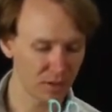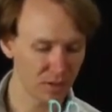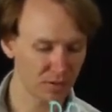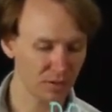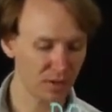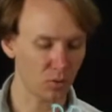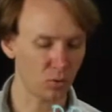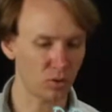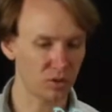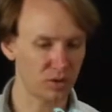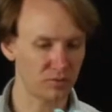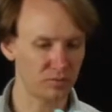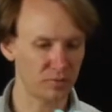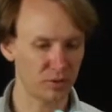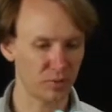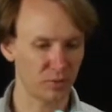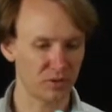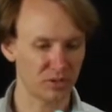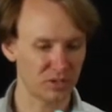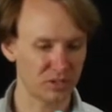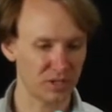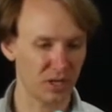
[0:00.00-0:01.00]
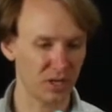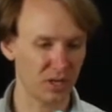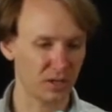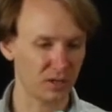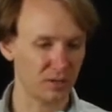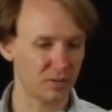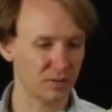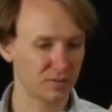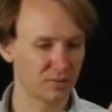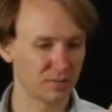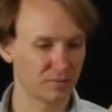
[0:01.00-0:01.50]
That will leave me with
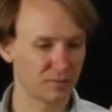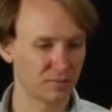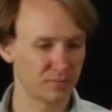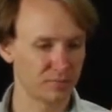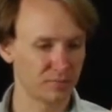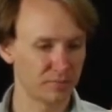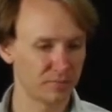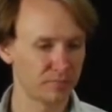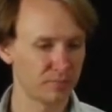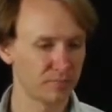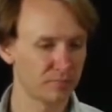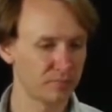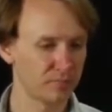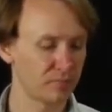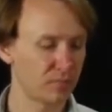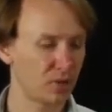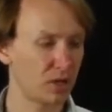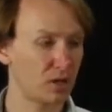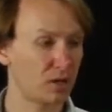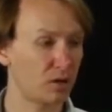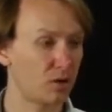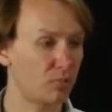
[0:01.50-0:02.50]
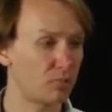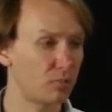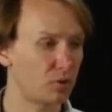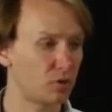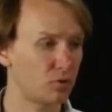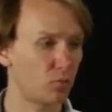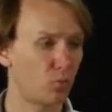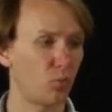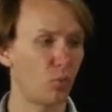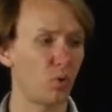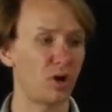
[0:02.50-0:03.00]
10. And I'll
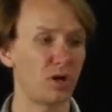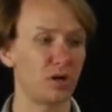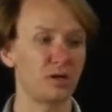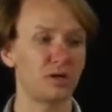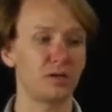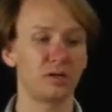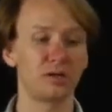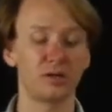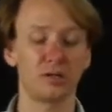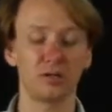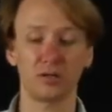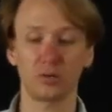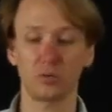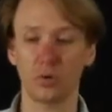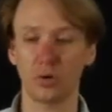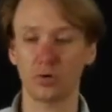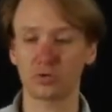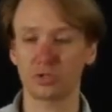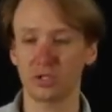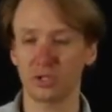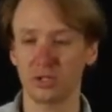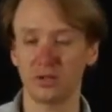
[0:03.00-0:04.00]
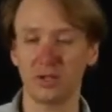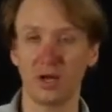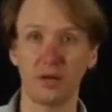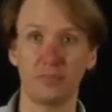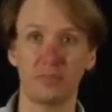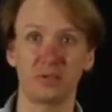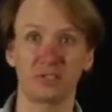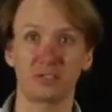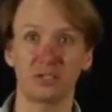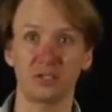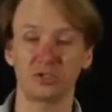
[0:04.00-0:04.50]
put a 1 in the quotient in
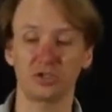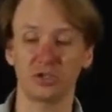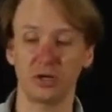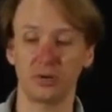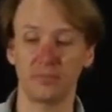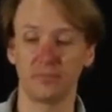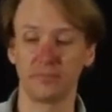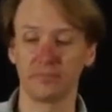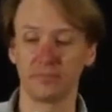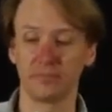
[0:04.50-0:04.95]
that position.